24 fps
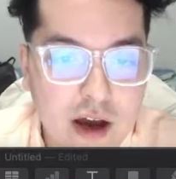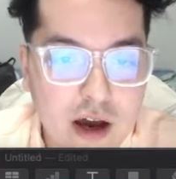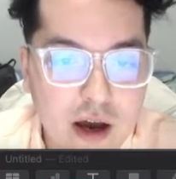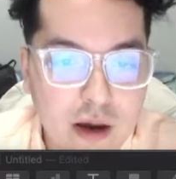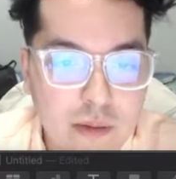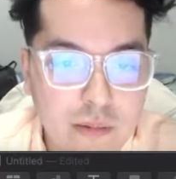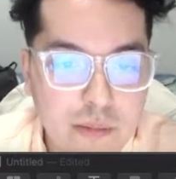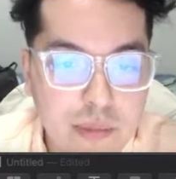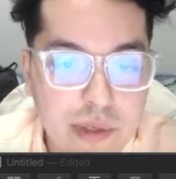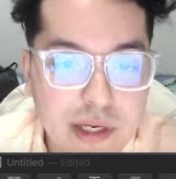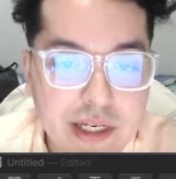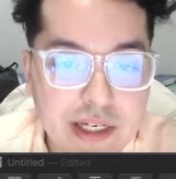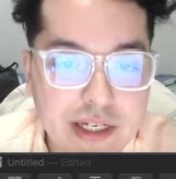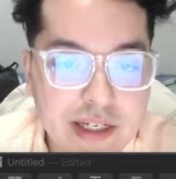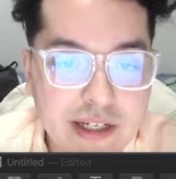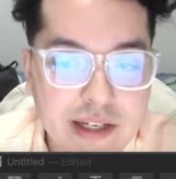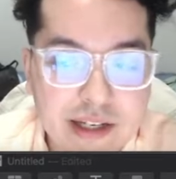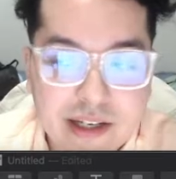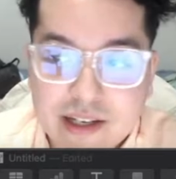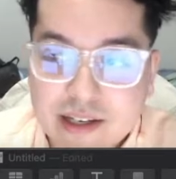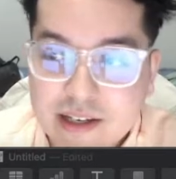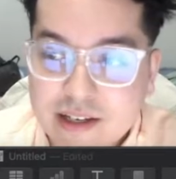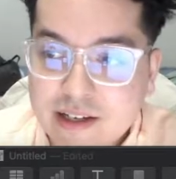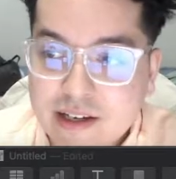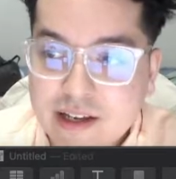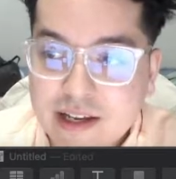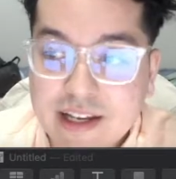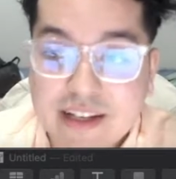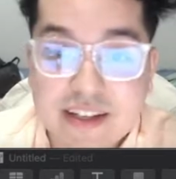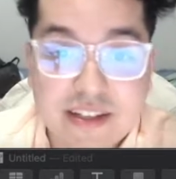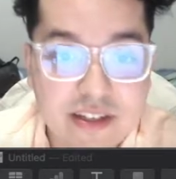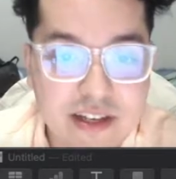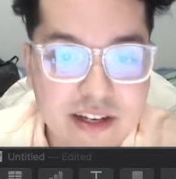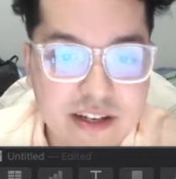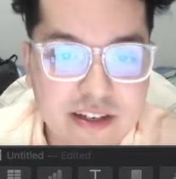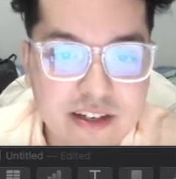p
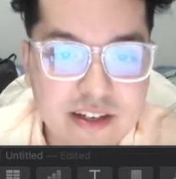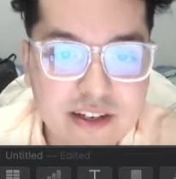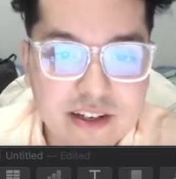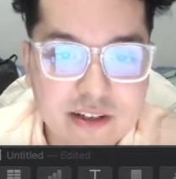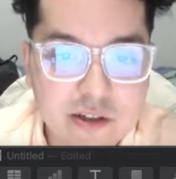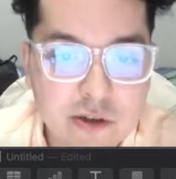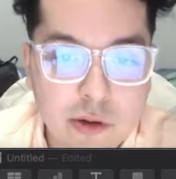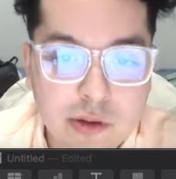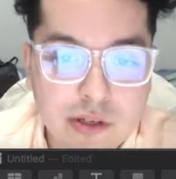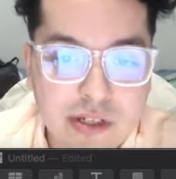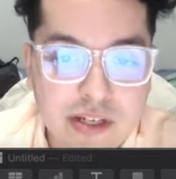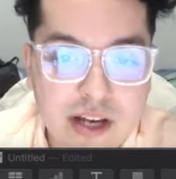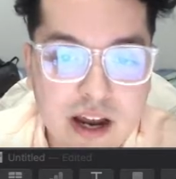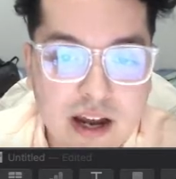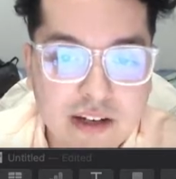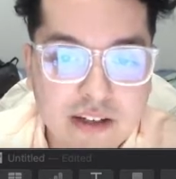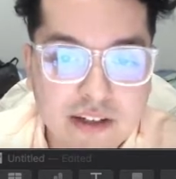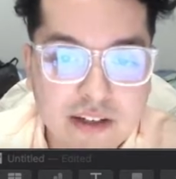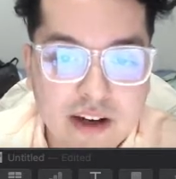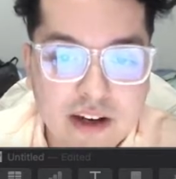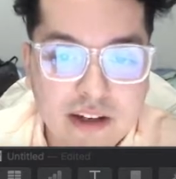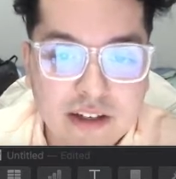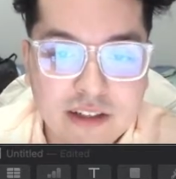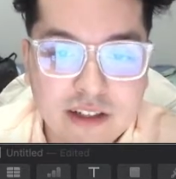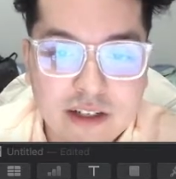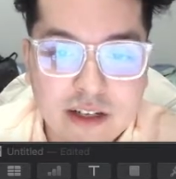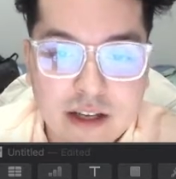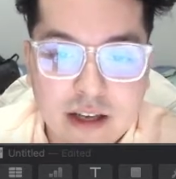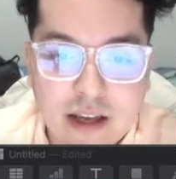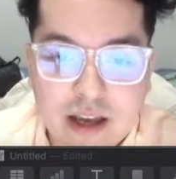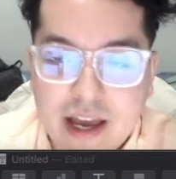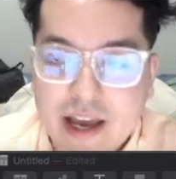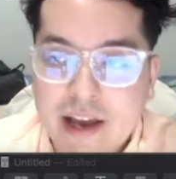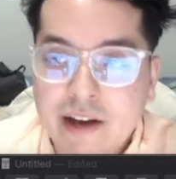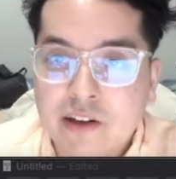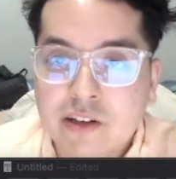exists, so it's not none,
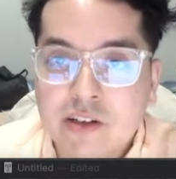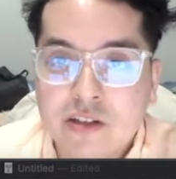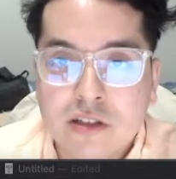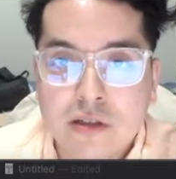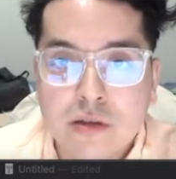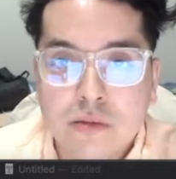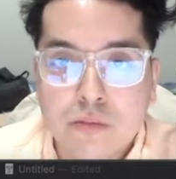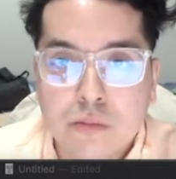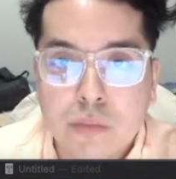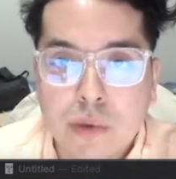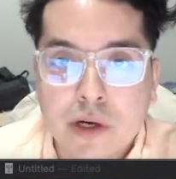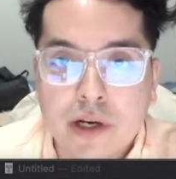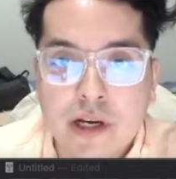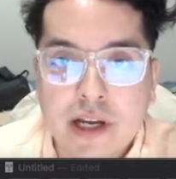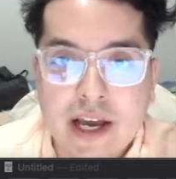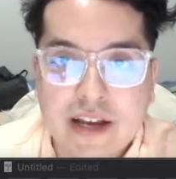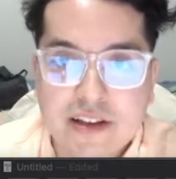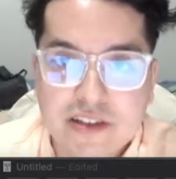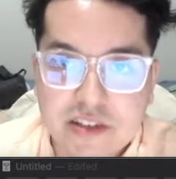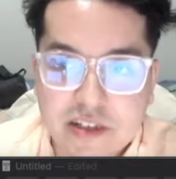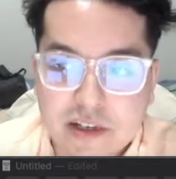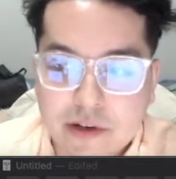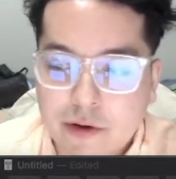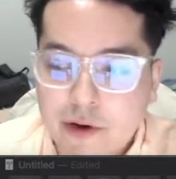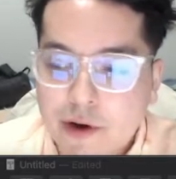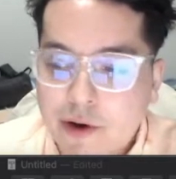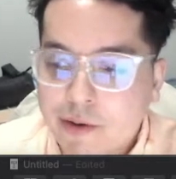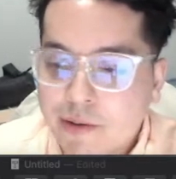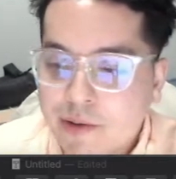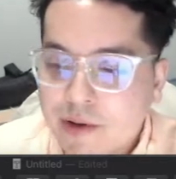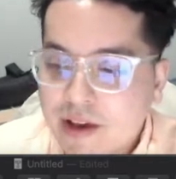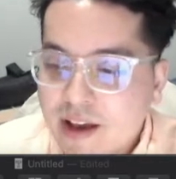else put it as 0.